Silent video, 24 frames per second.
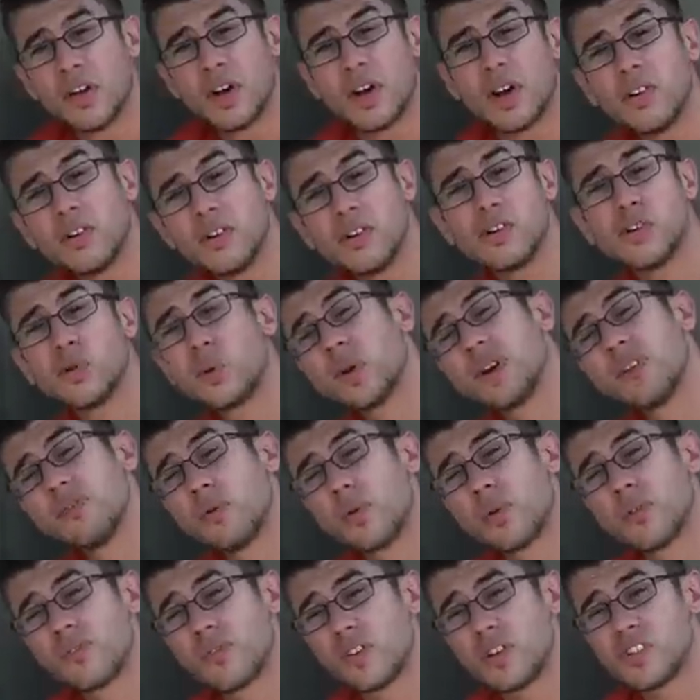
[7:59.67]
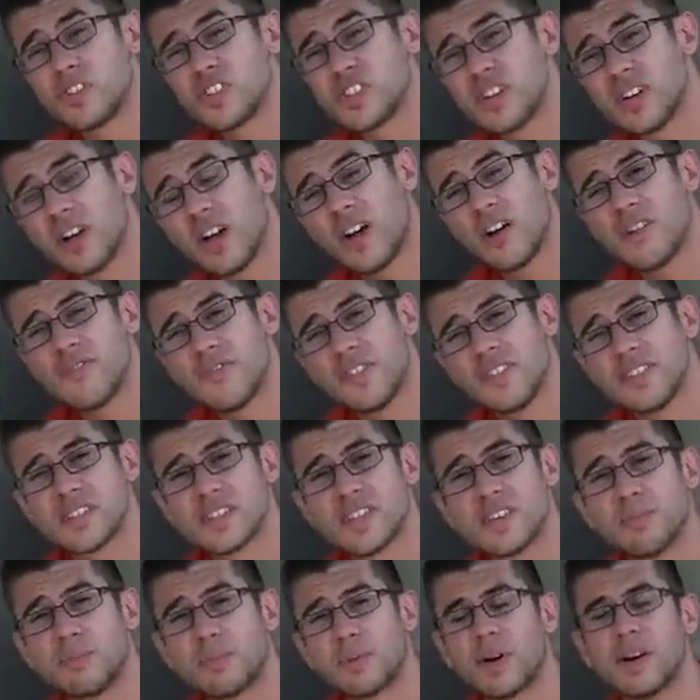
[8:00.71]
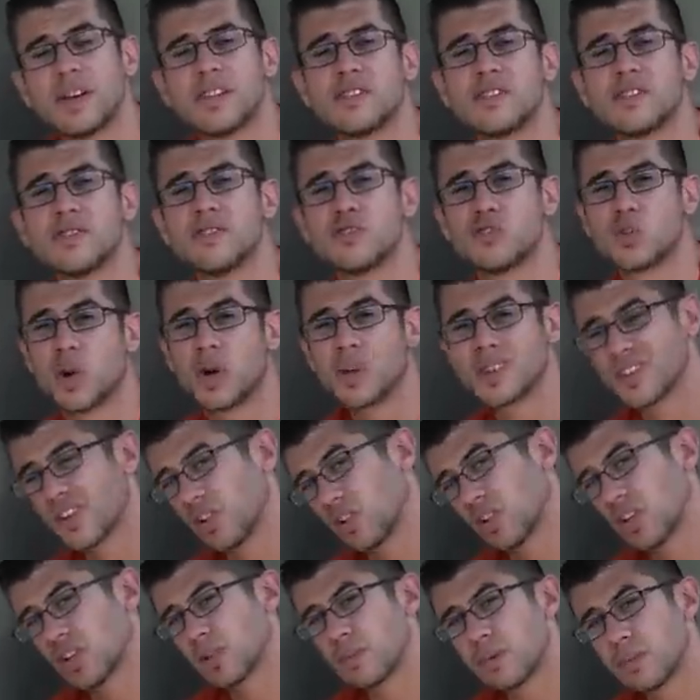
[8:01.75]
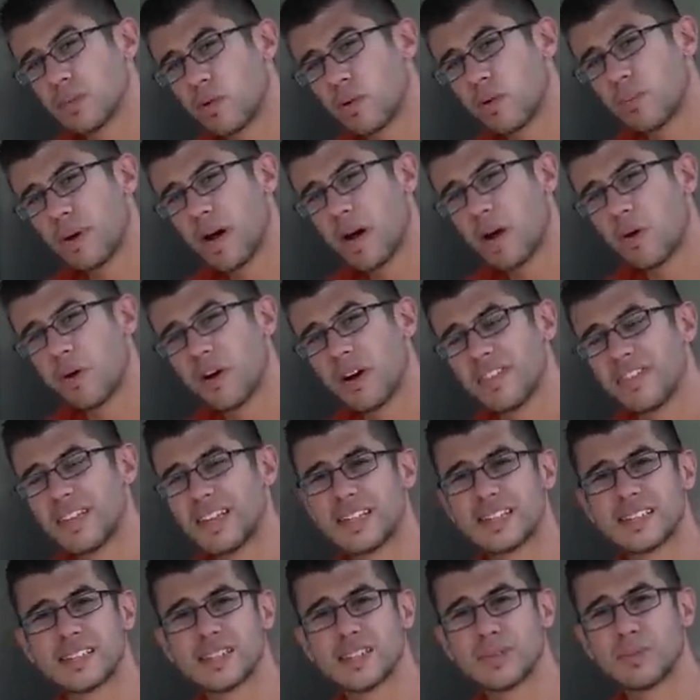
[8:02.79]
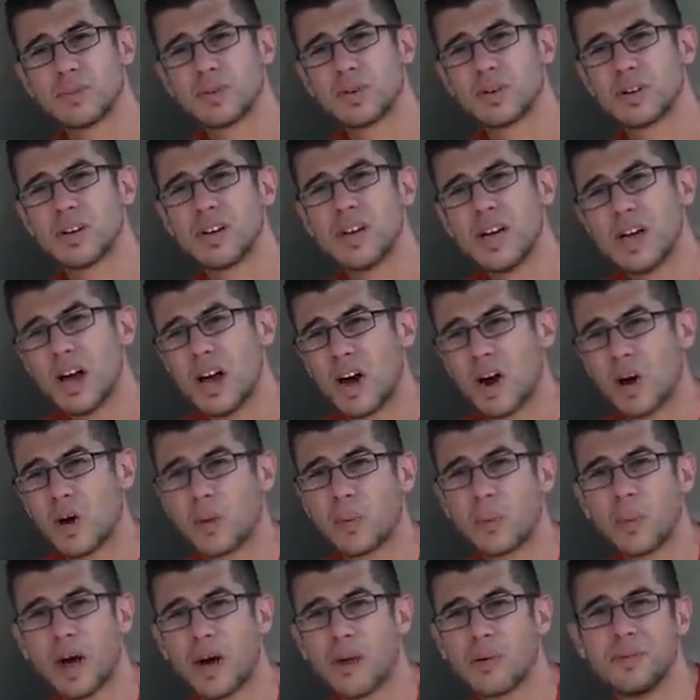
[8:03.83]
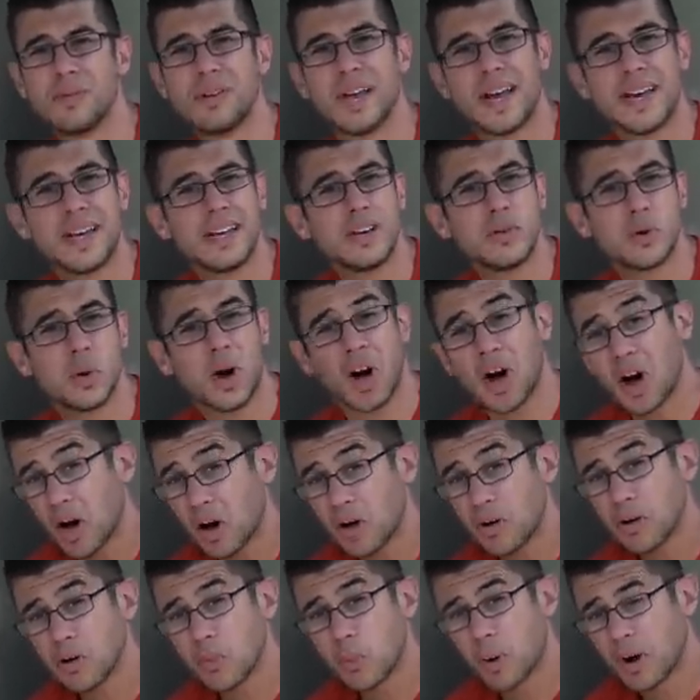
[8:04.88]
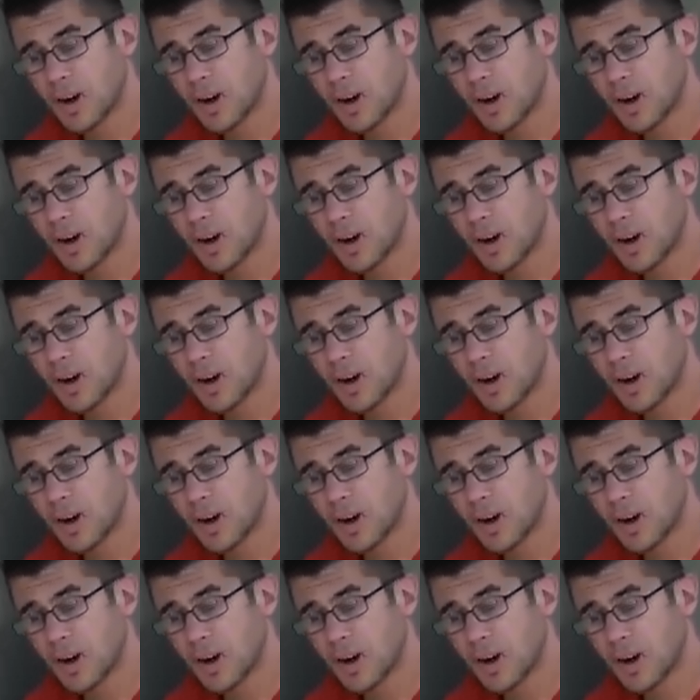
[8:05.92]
The 120 volt version of this compressor draws a little bit more power. I think it's somewhere around 80 to 100